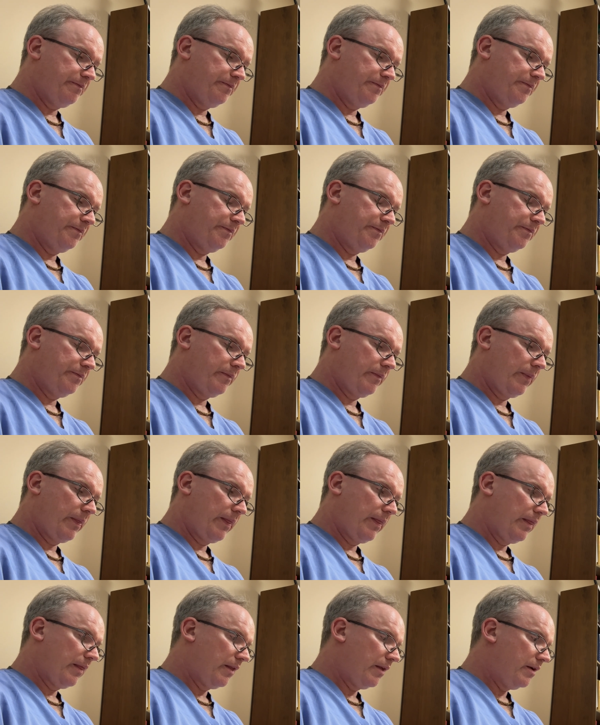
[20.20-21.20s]

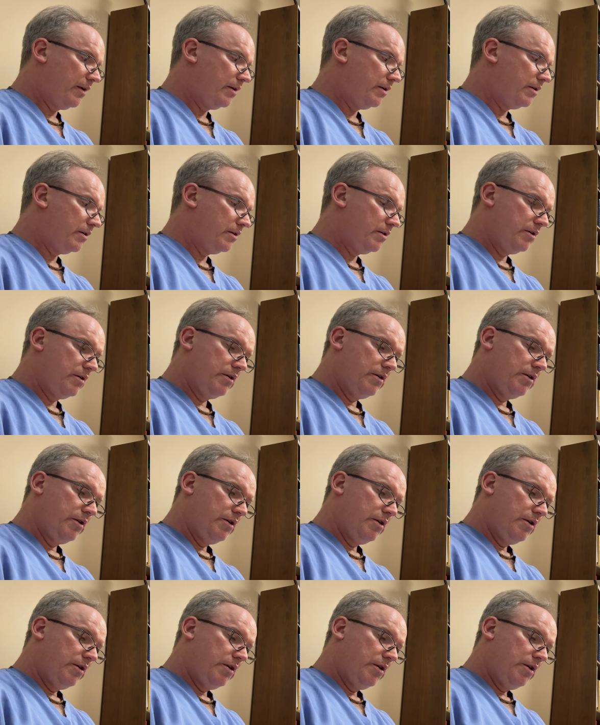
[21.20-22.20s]

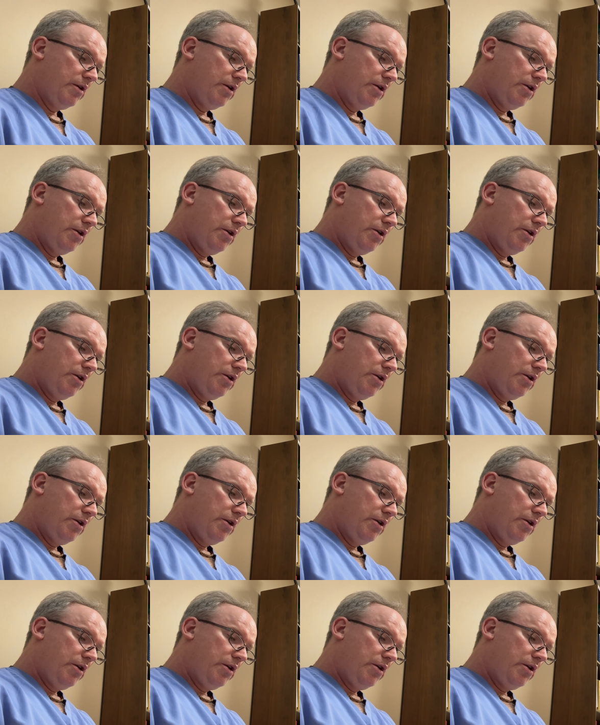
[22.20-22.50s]
[no speech]